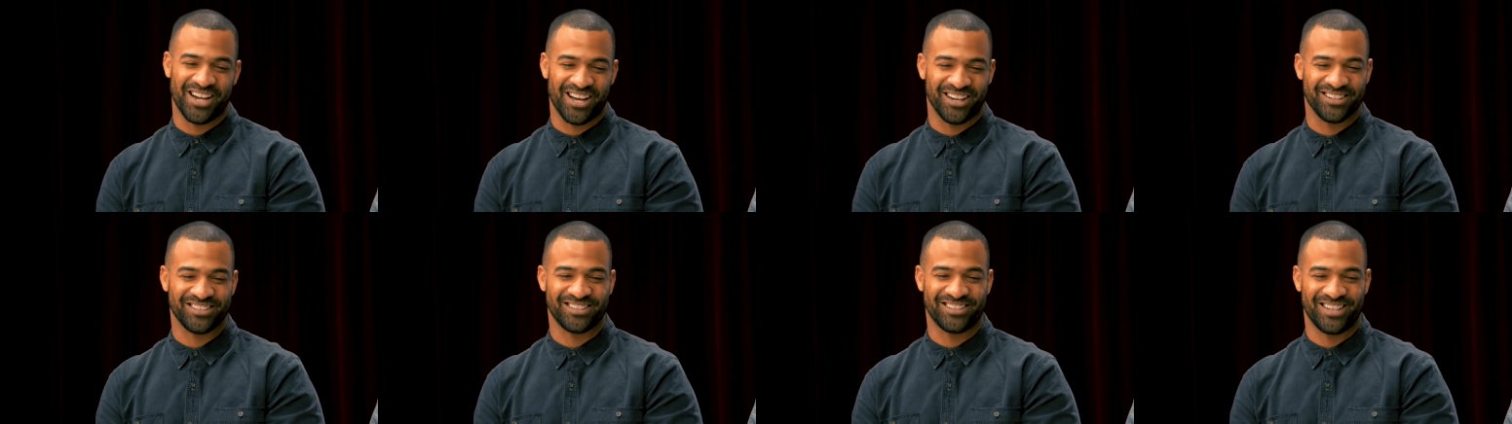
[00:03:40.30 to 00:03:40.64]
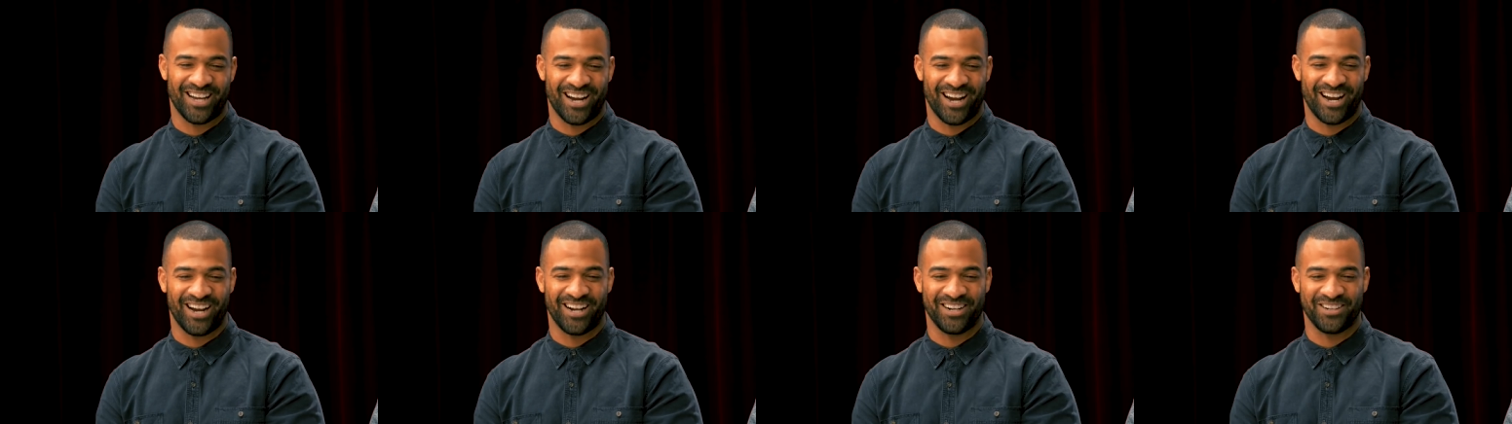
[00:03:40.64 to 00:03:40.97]
else
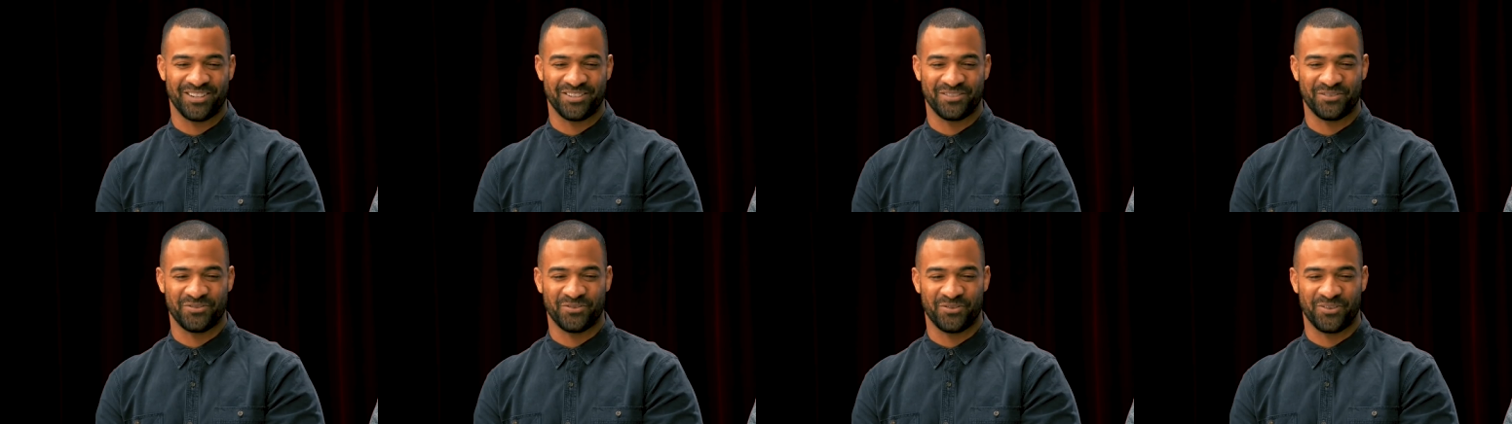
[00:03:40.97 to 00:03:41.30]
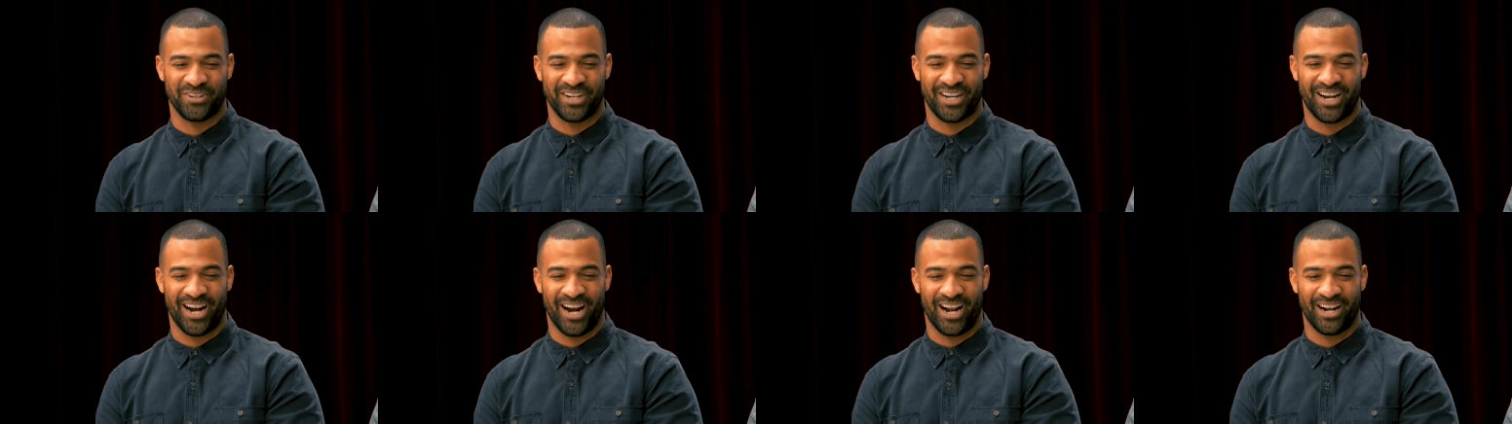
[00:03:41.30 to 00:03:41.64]
that
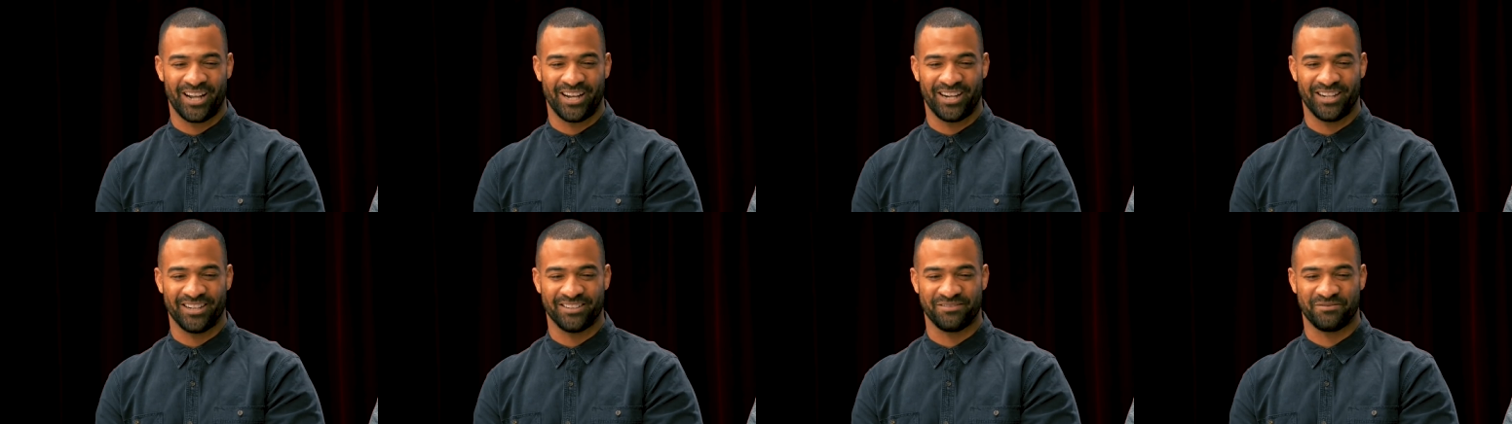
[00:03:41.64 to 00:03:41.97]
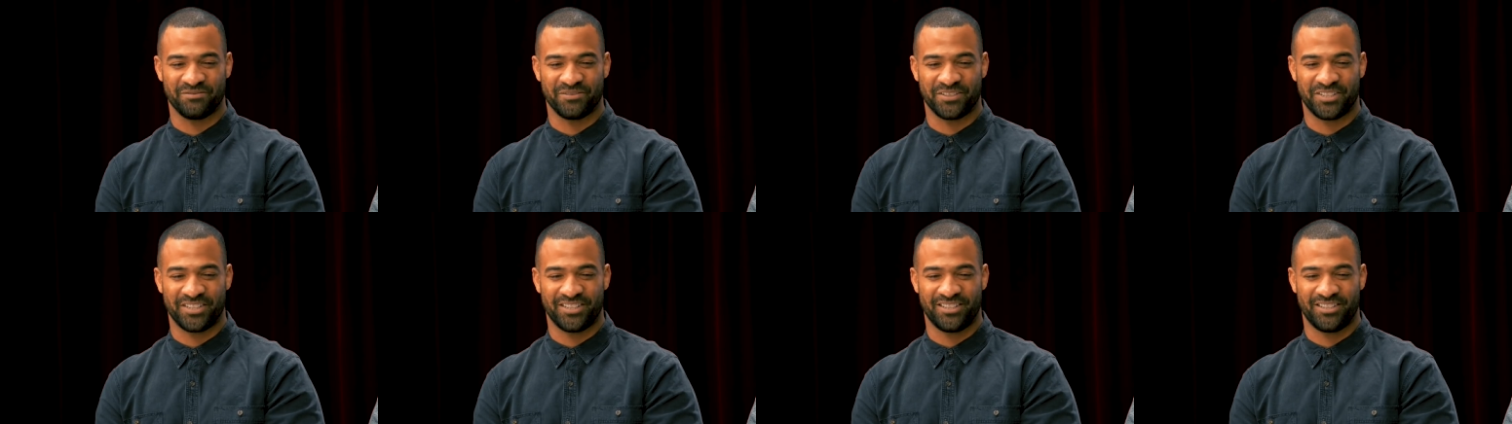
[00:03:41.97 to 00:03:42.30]
we kind of
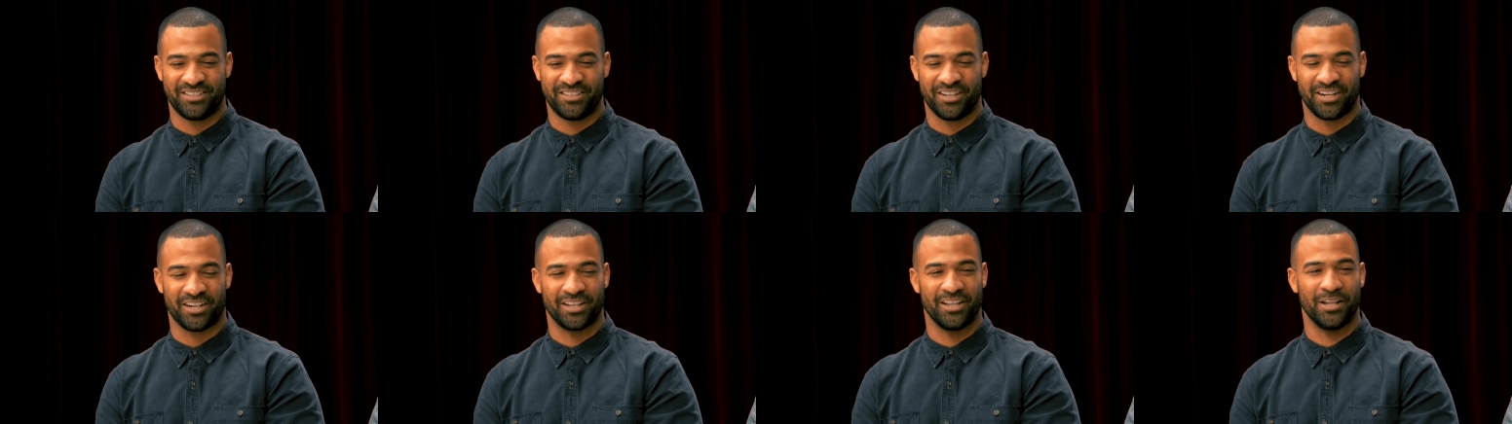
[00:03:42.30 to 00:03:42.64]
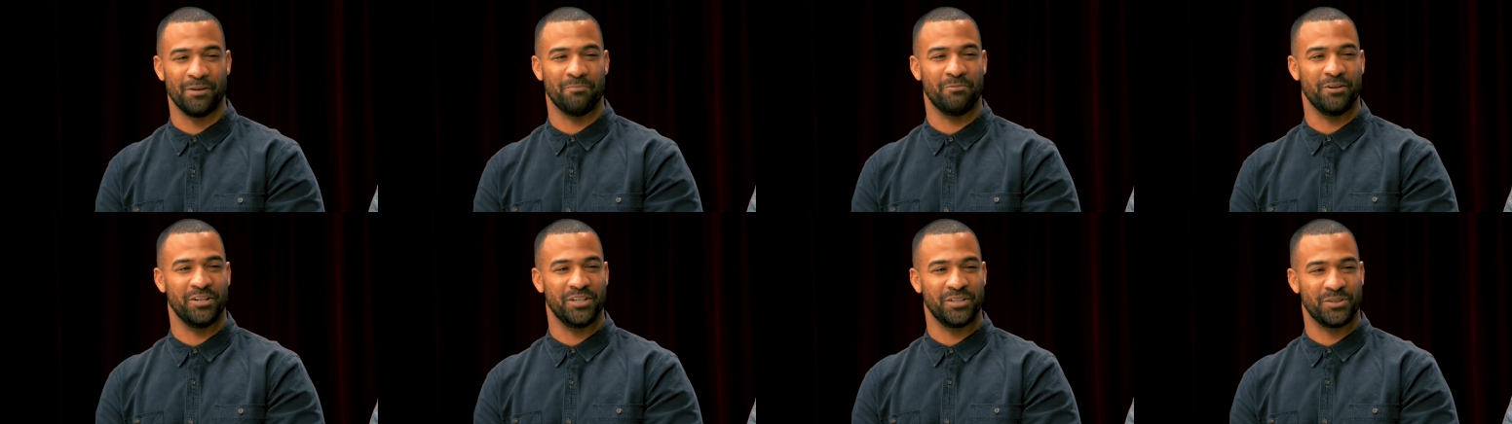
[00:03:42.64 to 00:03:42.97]
took
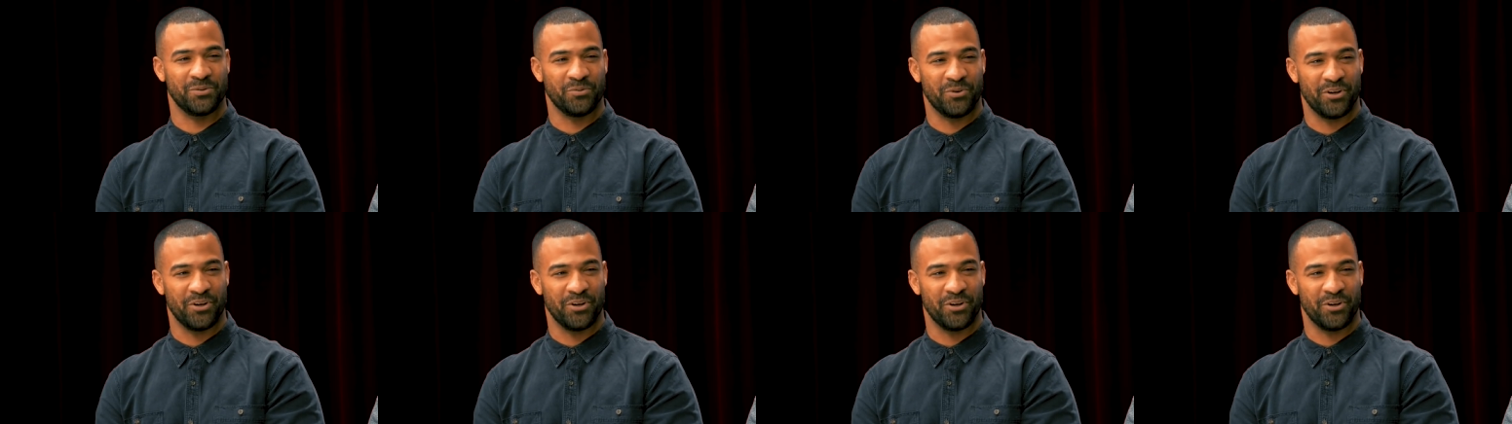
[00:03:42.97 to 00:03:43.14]
liberties